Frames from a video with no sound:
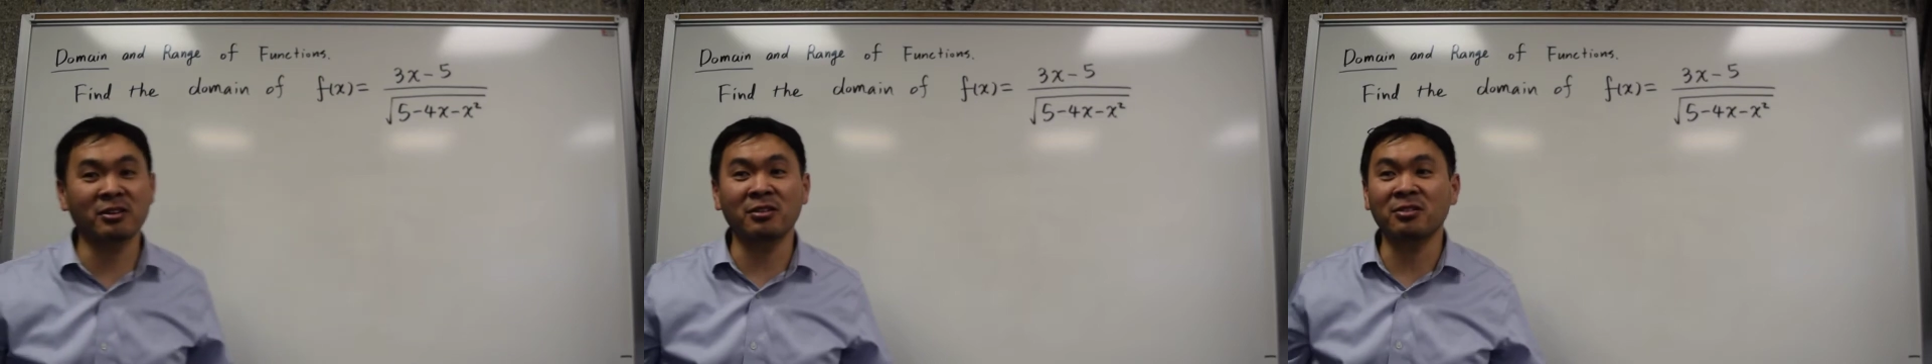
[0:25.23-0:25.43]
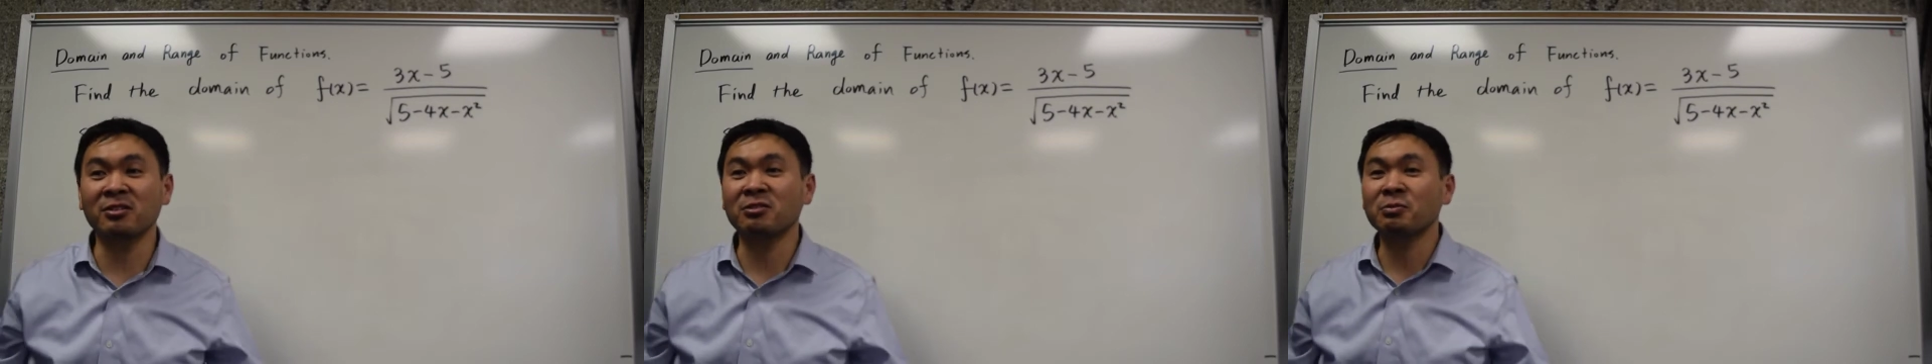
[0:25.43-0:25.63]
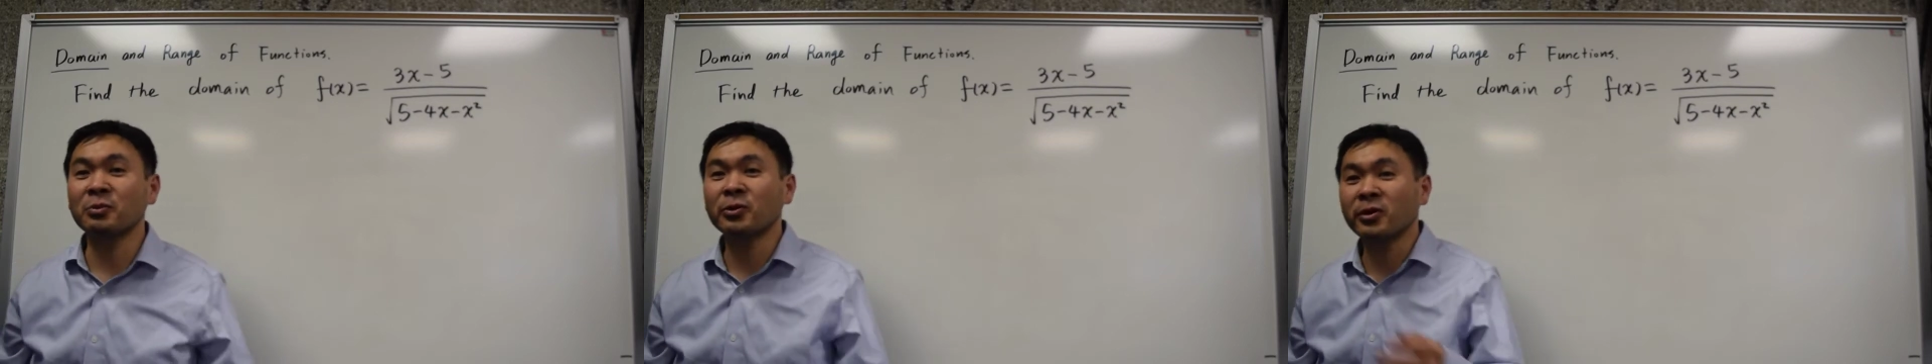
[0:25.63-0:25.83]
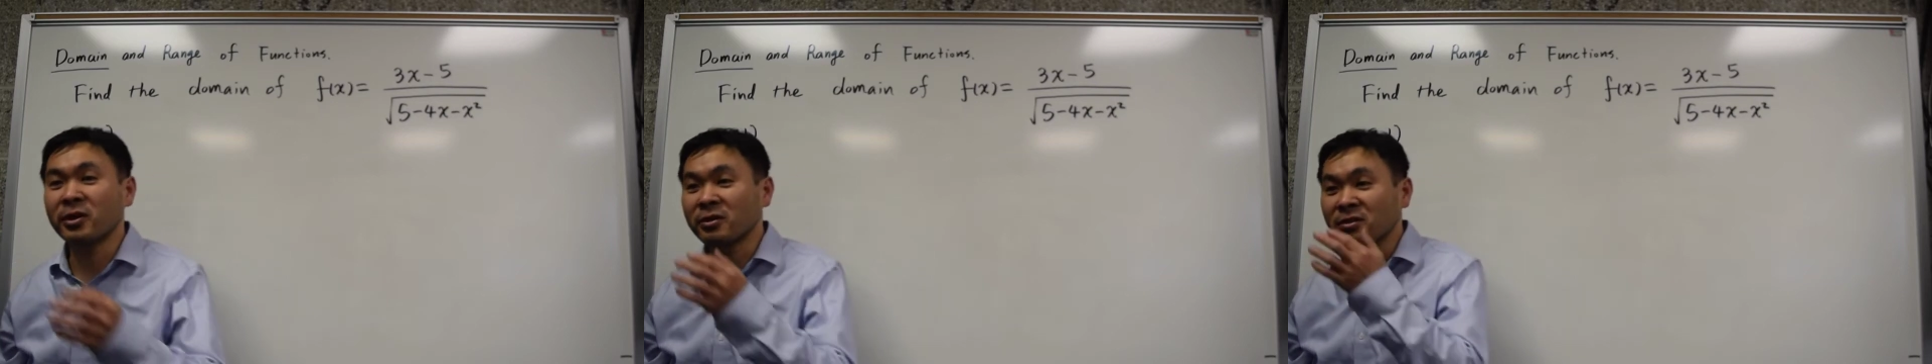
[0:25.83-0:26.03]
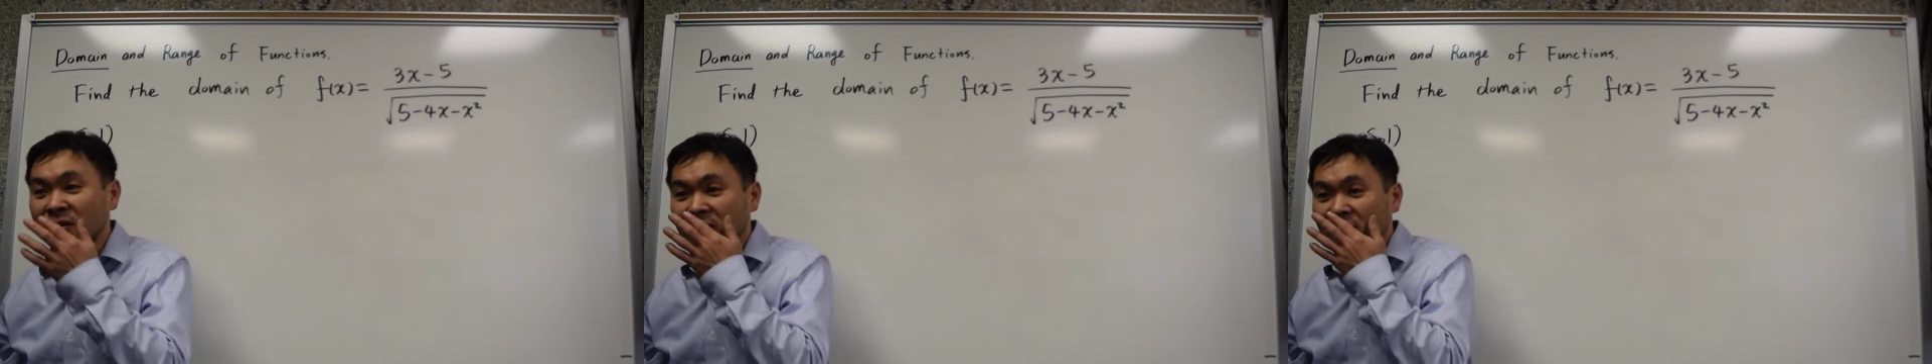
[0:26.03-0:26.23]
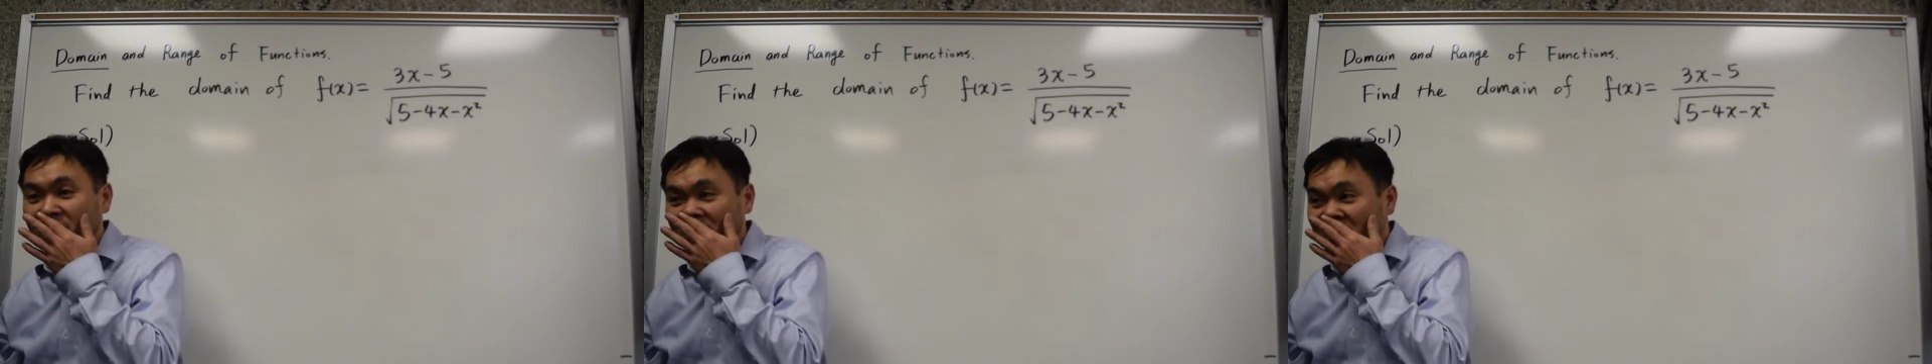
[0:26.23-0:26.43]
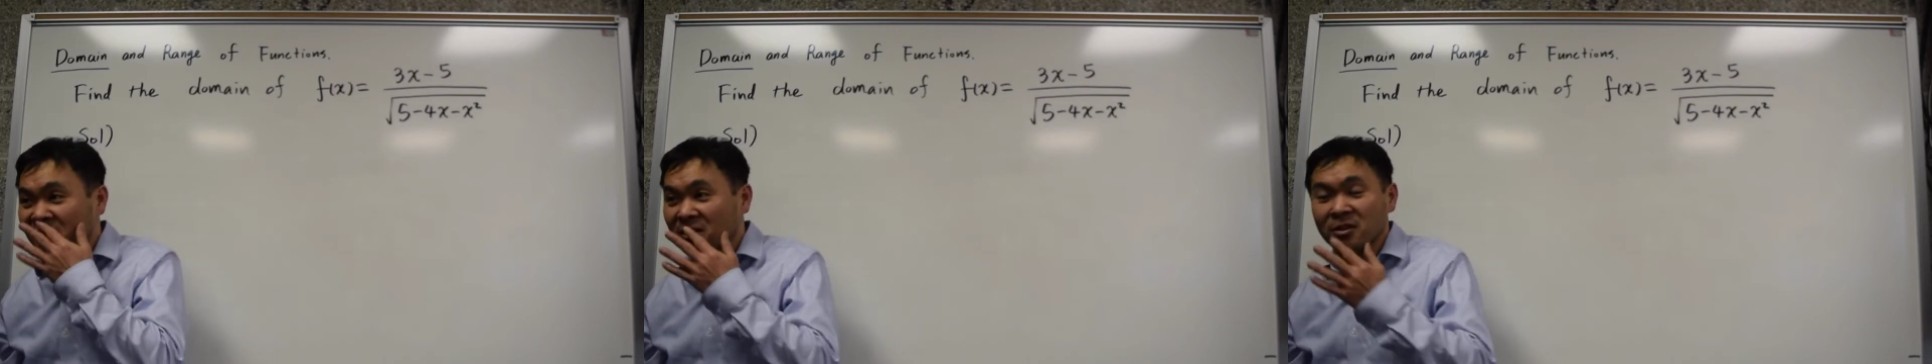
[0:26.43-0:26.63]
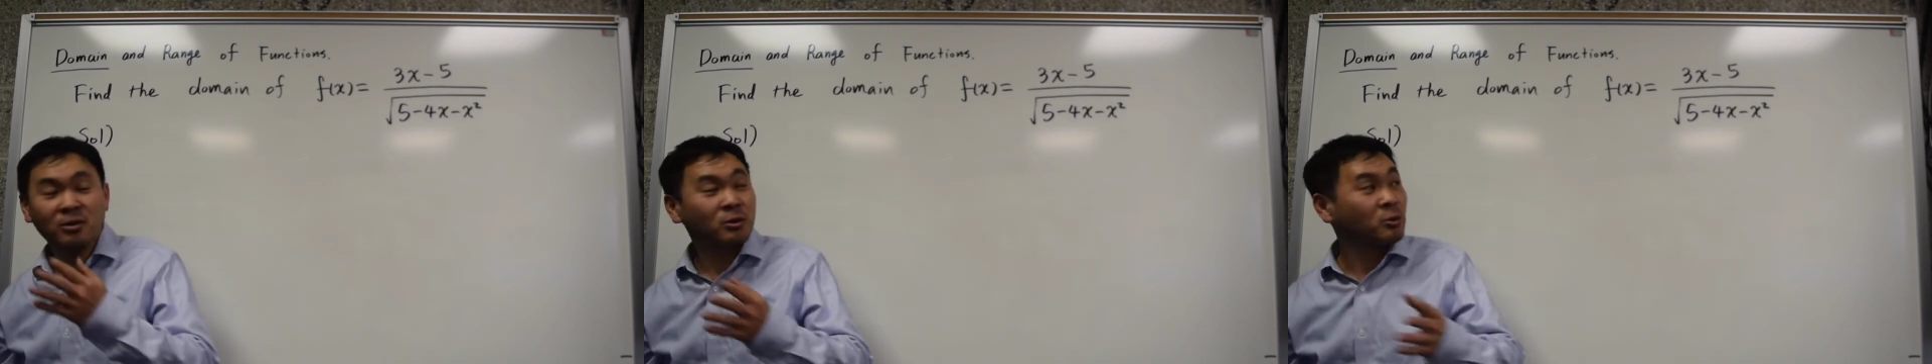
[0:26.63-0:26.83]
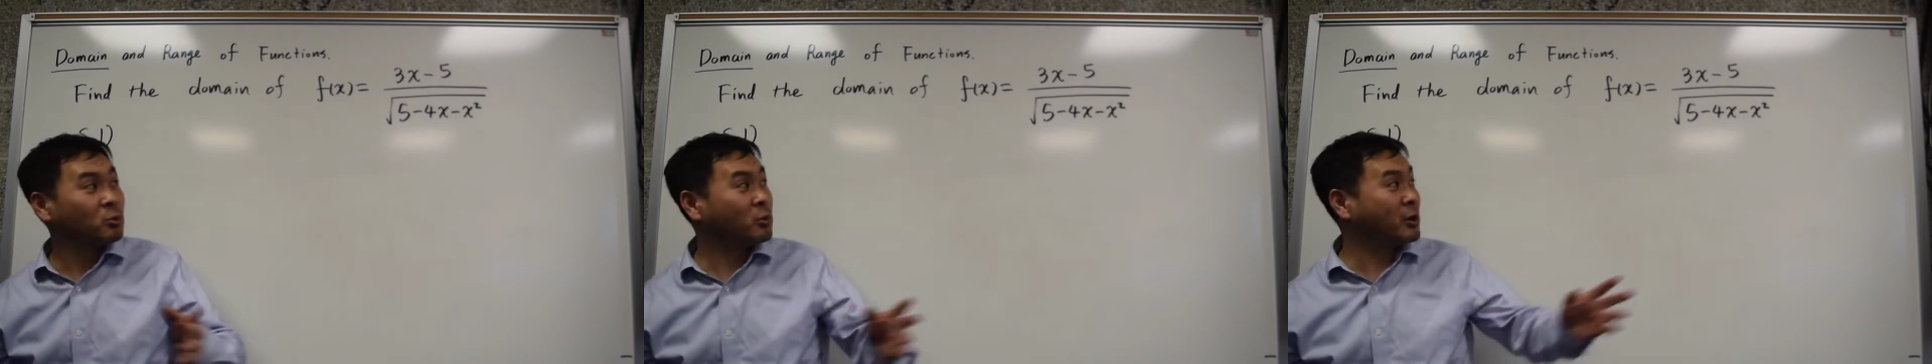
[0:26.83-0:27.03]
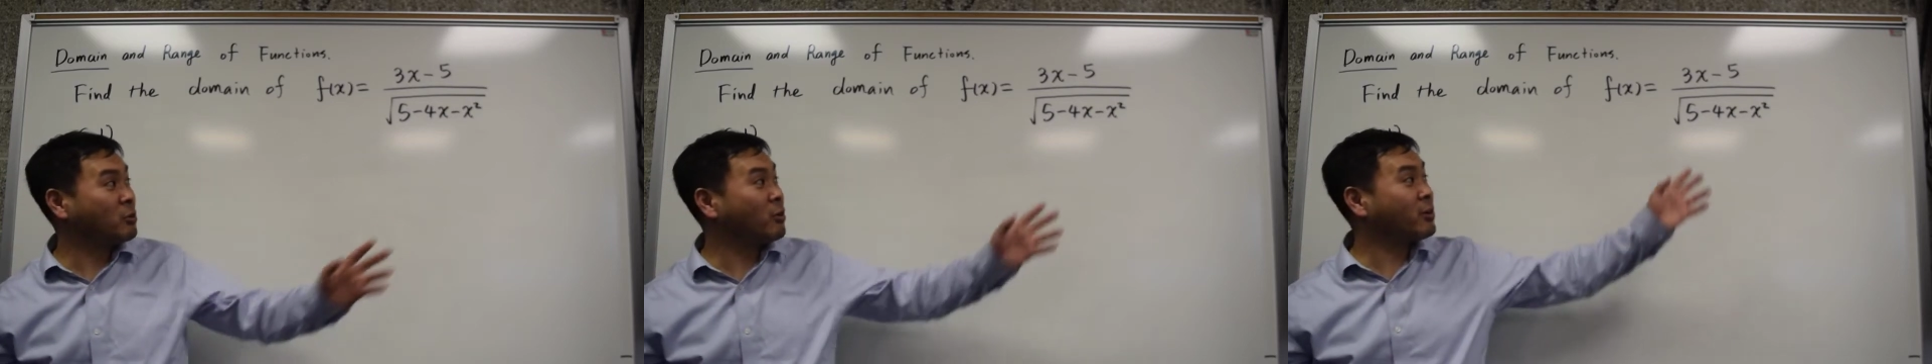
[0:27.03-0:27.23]
at this point,
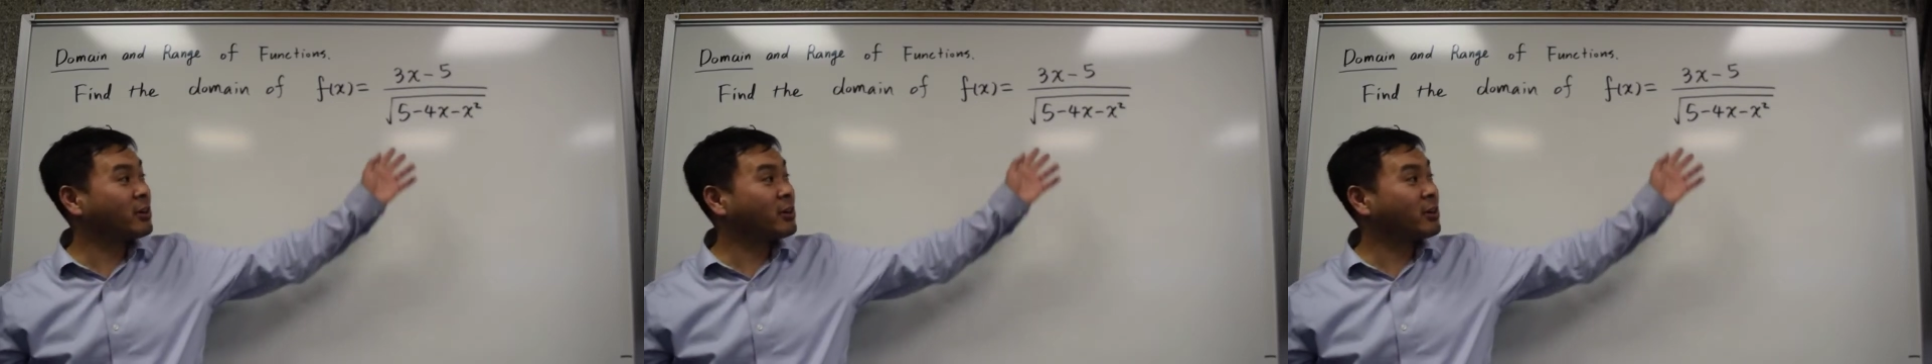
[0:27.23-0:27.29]
what you're